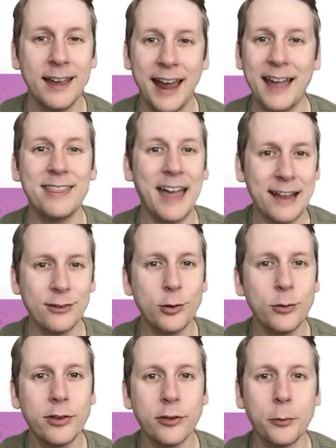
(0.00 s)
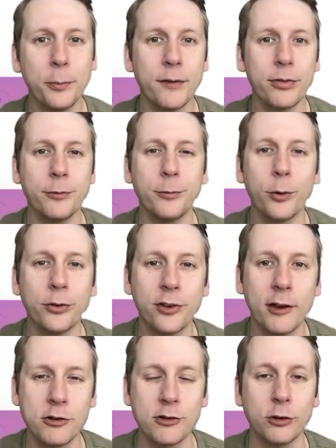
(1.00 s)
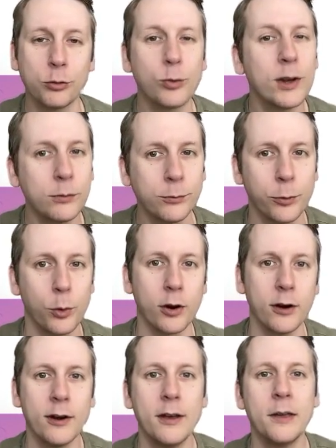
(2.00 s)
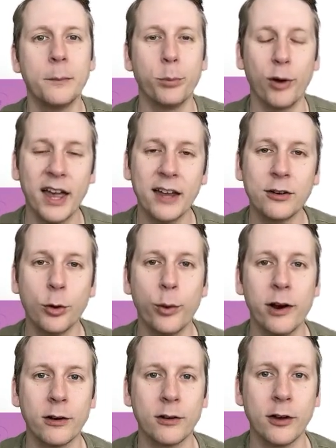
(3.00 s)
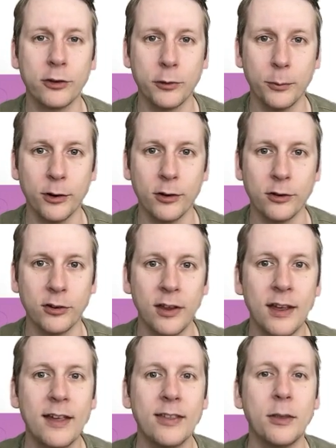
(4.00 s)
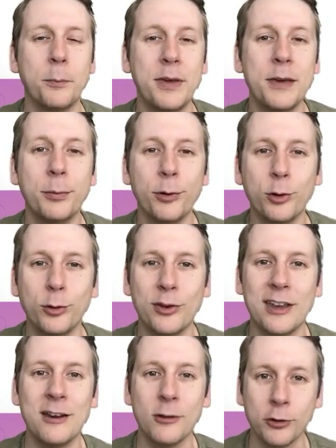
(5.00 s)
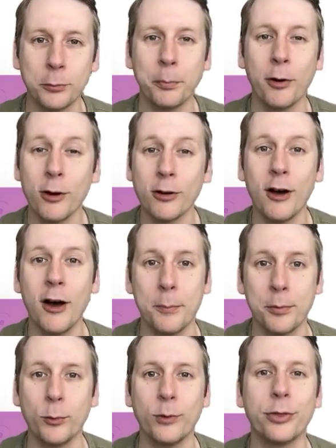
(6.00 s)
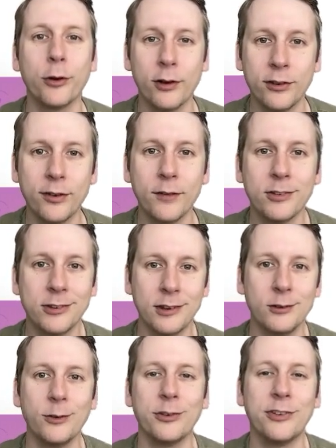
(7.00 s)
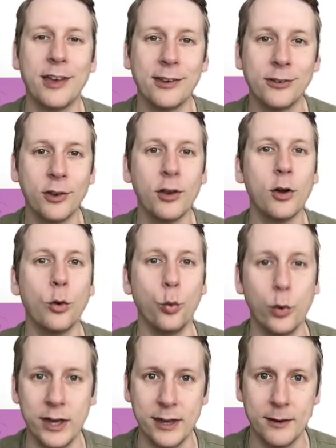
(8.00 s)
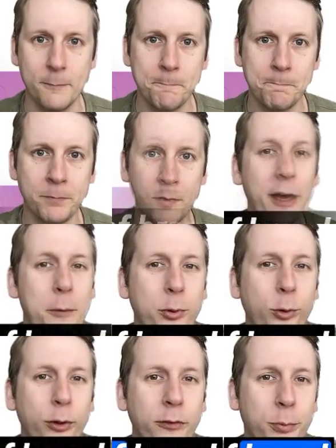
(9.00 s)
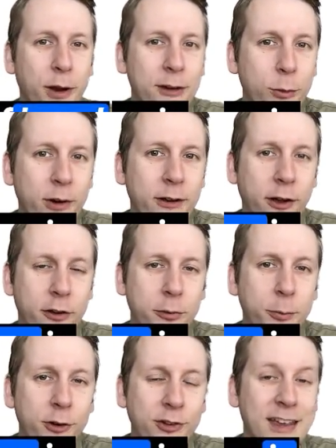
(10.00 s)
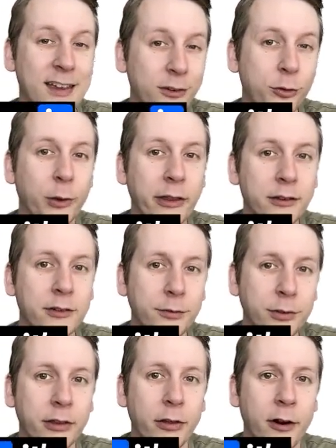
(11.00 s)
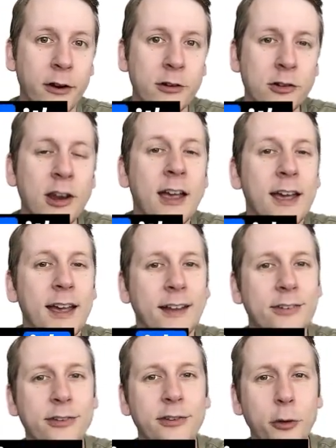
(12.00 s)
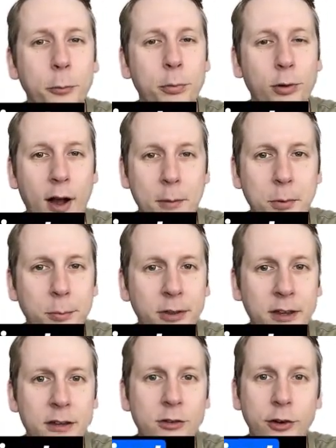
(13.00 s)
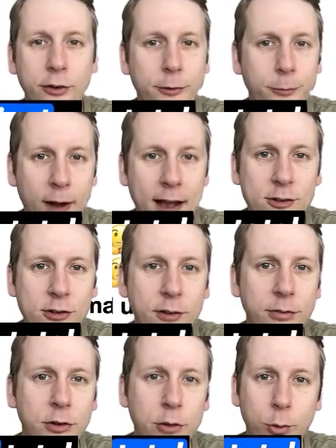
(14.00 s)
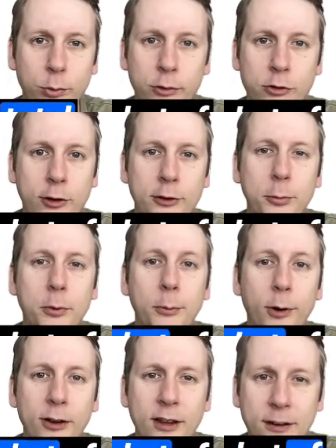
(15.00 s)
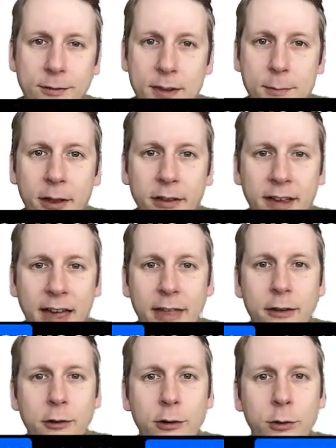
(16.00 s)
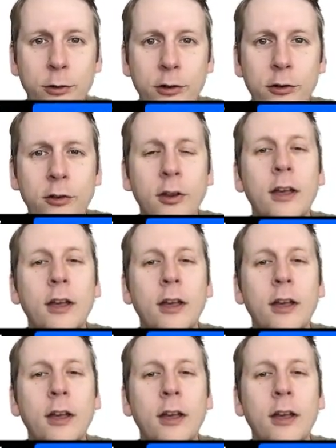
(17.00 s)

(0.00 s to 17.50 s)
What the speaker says: And that's who this above the fold section is written for. Brand aware customers. The people whose ears perk up when 37 Signals says we. While that pool of brand aware customers is relatively large, it's still probably just a fraction of the total addressable market of email and calendar users.